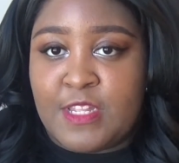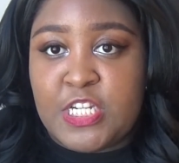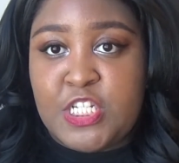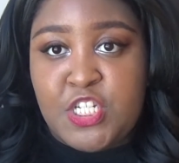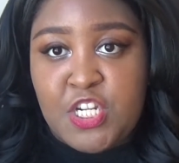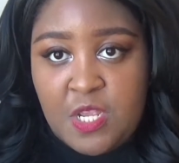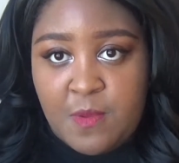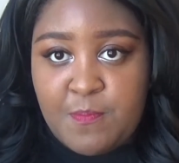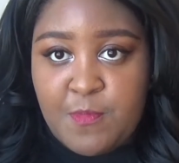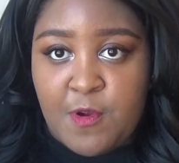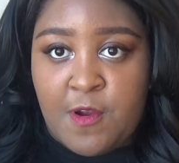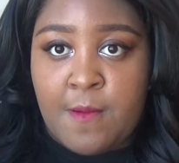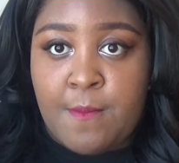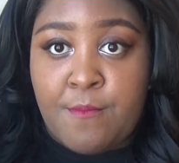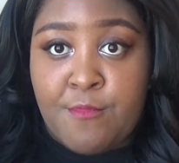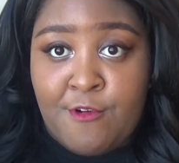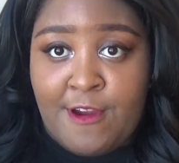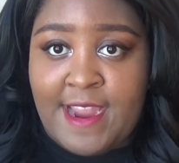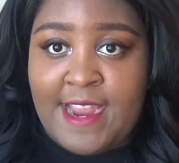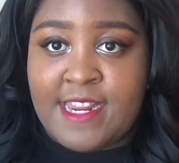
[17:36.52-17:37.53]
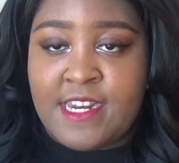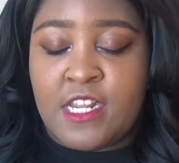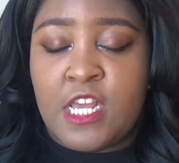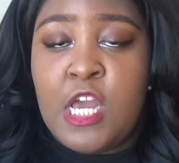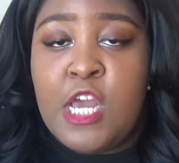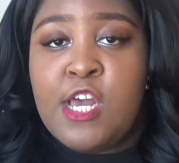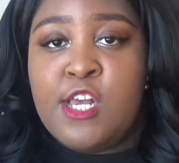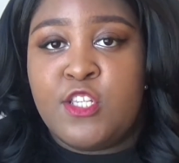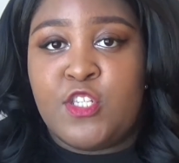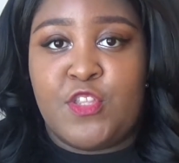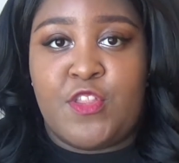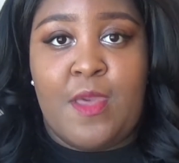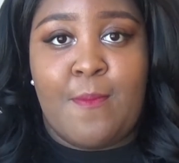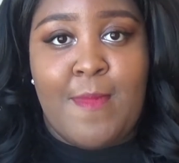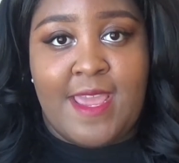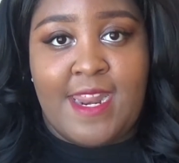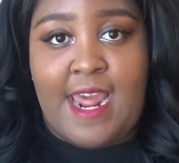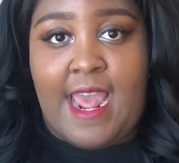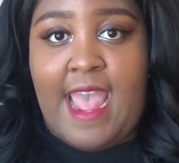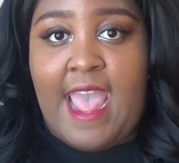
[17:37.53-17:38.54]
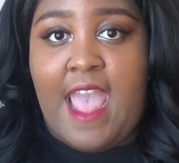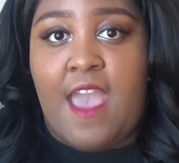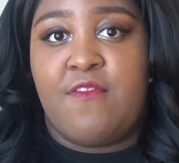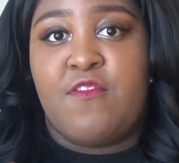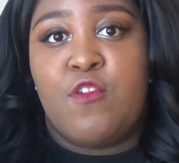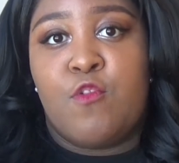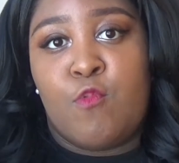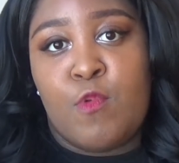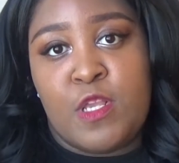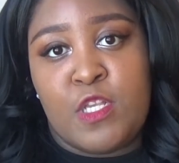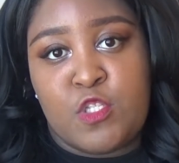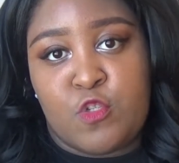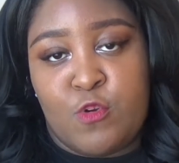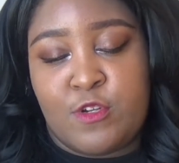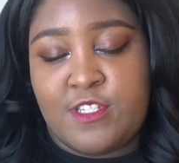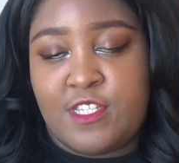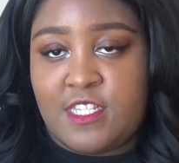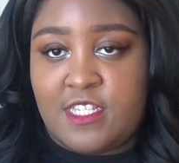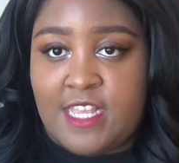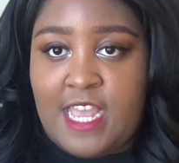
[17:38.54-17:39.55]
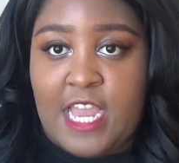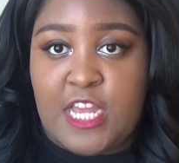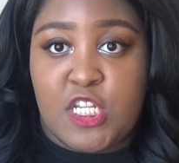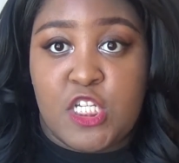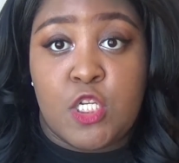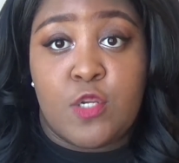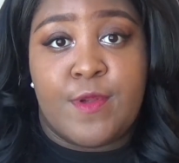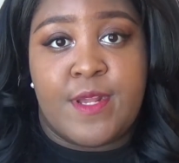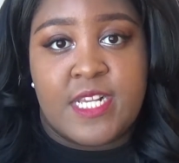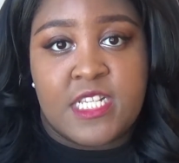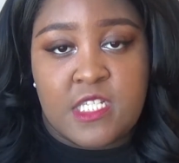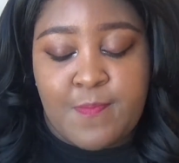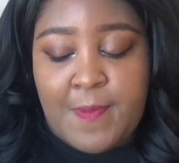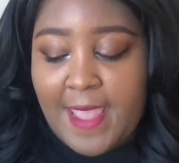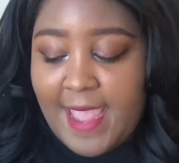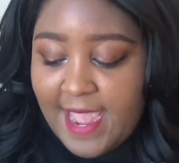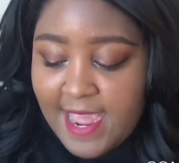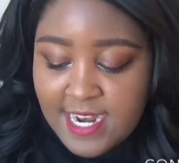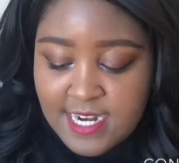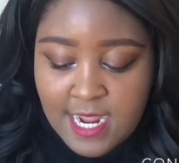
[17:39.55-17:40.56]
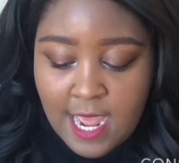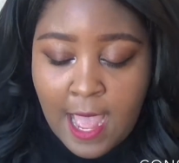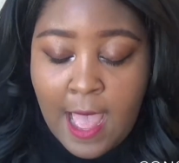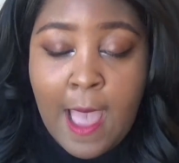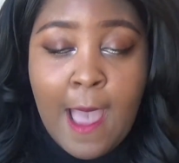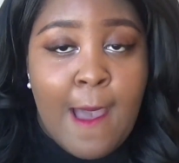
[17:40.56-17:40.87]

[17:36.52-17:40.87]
cheaper brand, so they may not have the resources yet to expand.